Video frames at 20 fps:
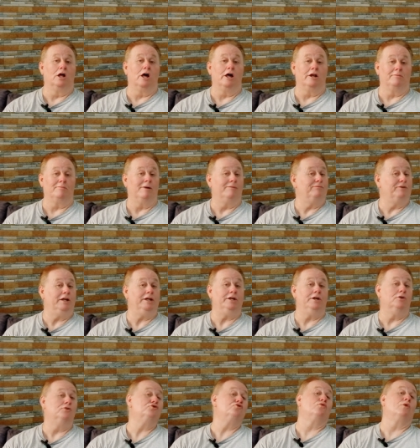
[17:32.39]
a lot of my
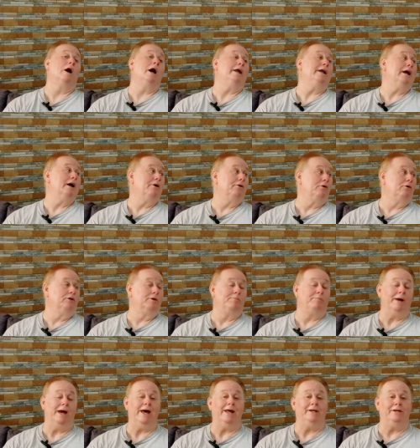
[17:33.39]
videos right out on
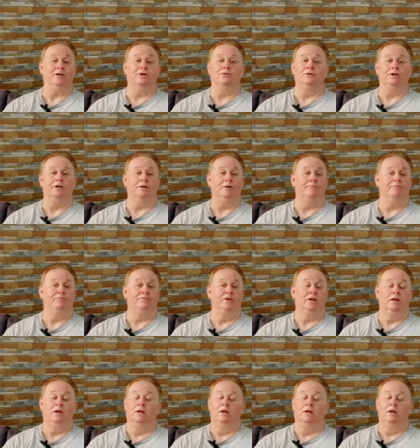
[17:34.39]
the patio here.